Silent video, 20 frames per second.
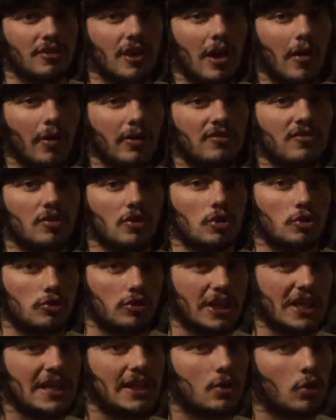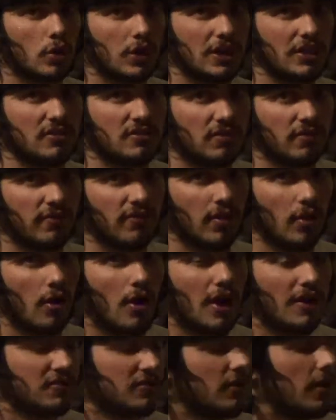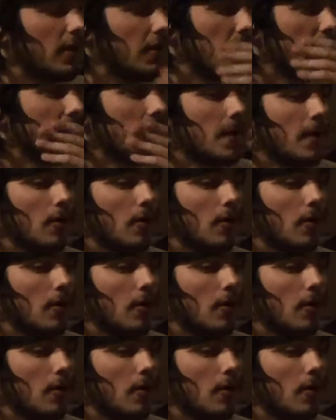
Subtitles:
going to decrease in velocity,